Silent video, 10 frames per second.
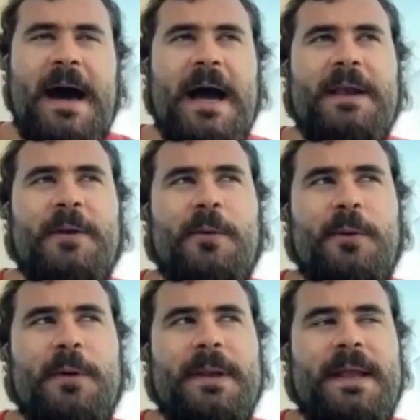I
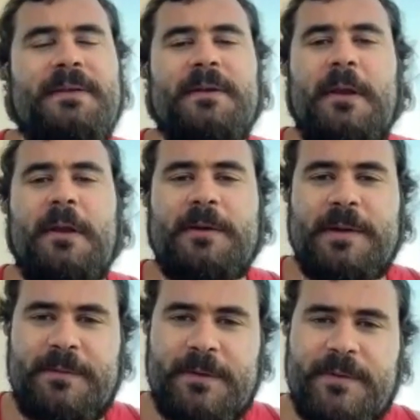know there's a
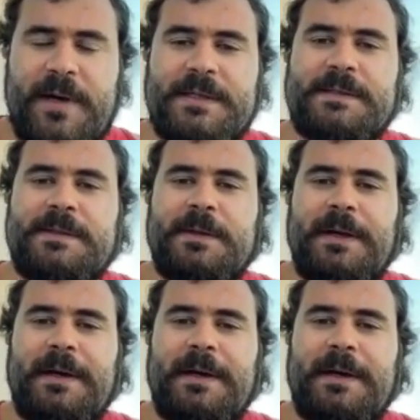lot of advice